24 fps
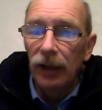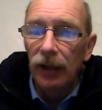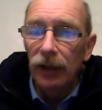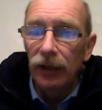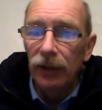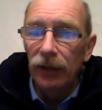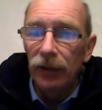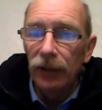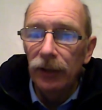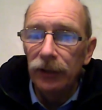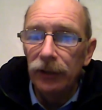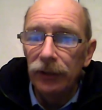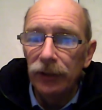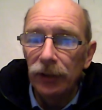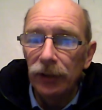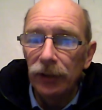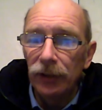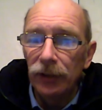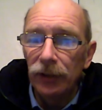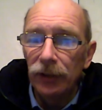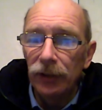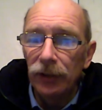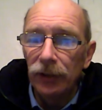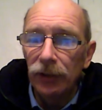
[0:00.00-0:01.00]
there's a
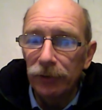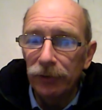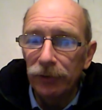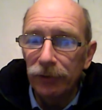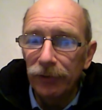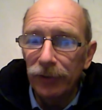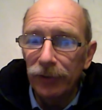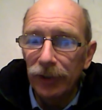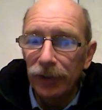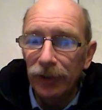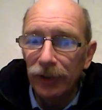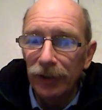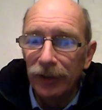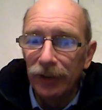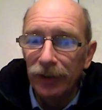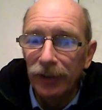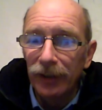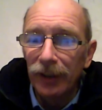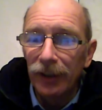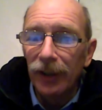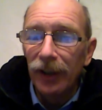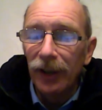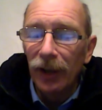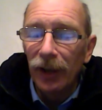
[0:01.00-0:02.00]
lot of
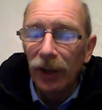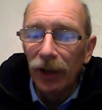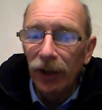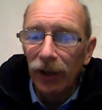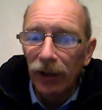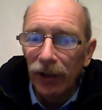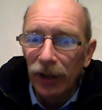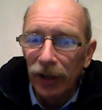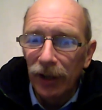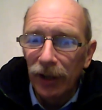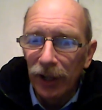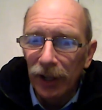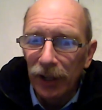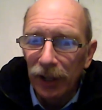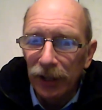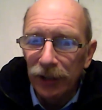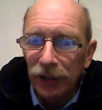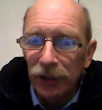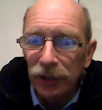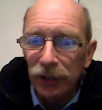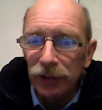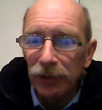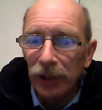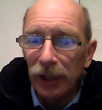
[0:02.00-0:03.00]

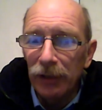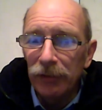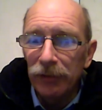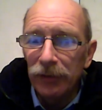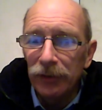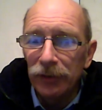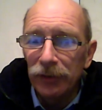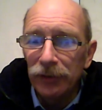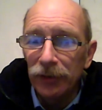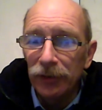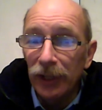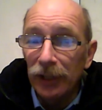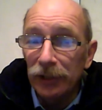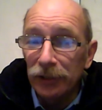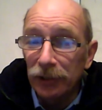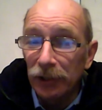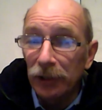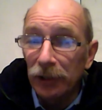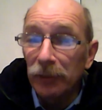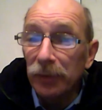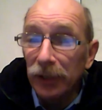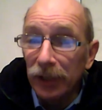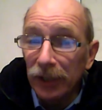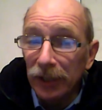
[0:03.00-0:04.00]
initial evidence that that's
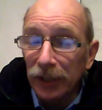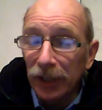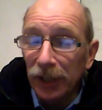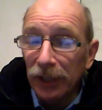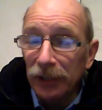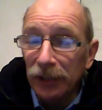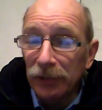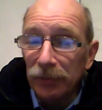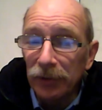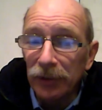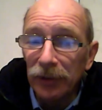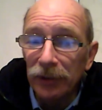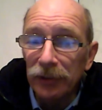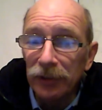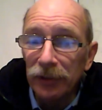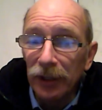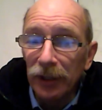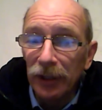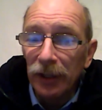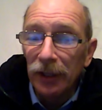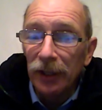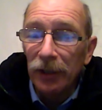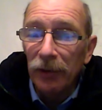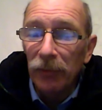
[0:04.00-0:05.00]
going to be the case, because
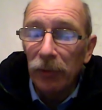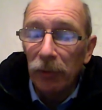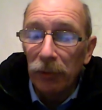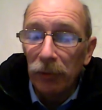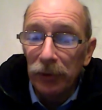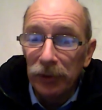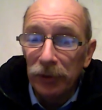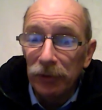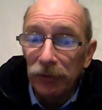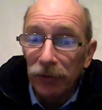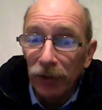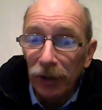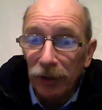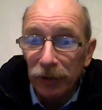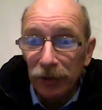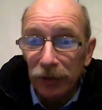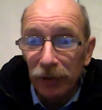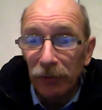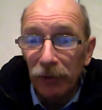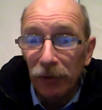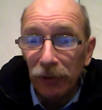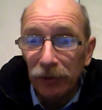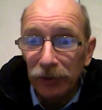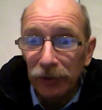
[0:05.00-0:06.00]
what we do find in the
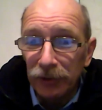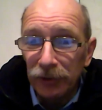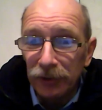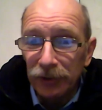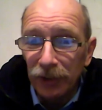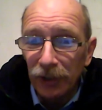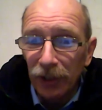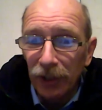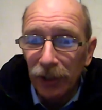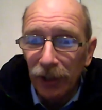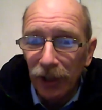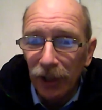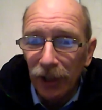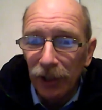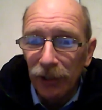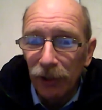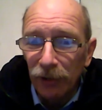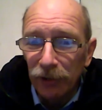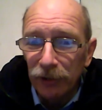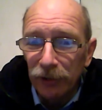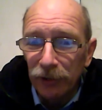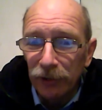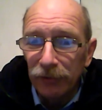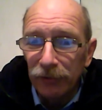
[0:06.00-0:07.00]
rocks is a
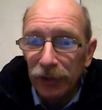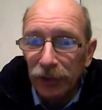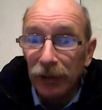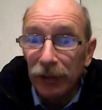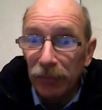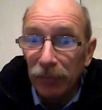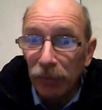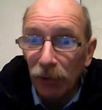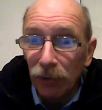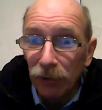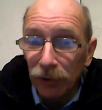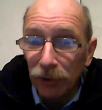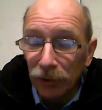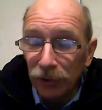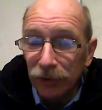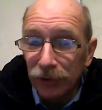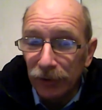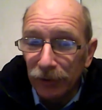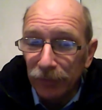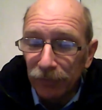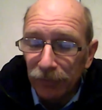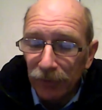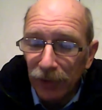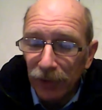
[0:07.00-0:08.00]
lot of dead bodies
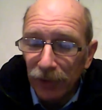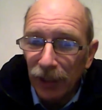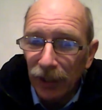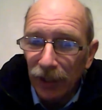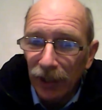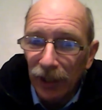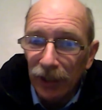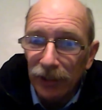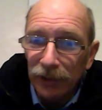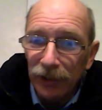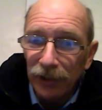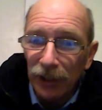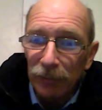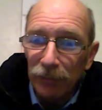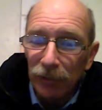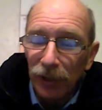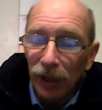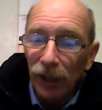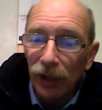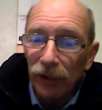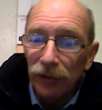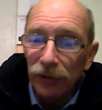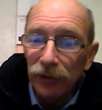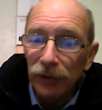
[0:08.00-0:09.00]
and dead
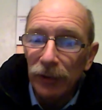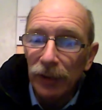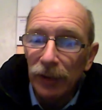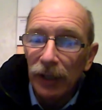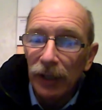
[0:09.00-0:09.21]
plants,